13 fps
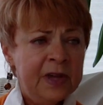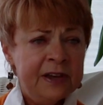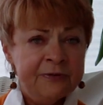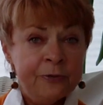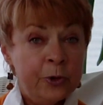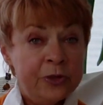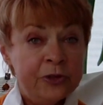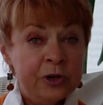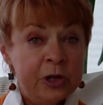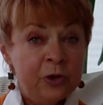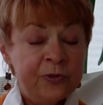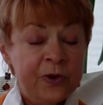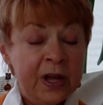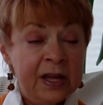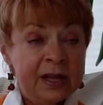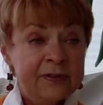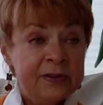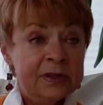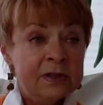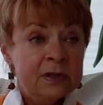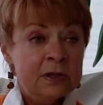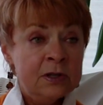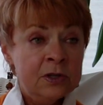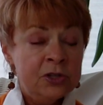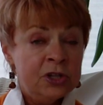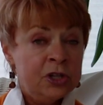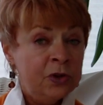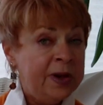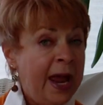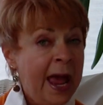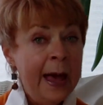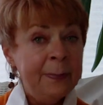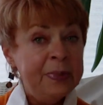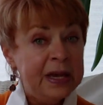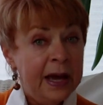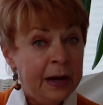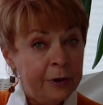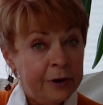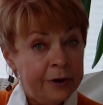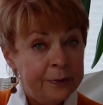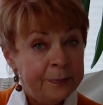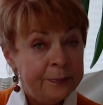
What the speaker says: at 4:30 or 5 to go to happy hour.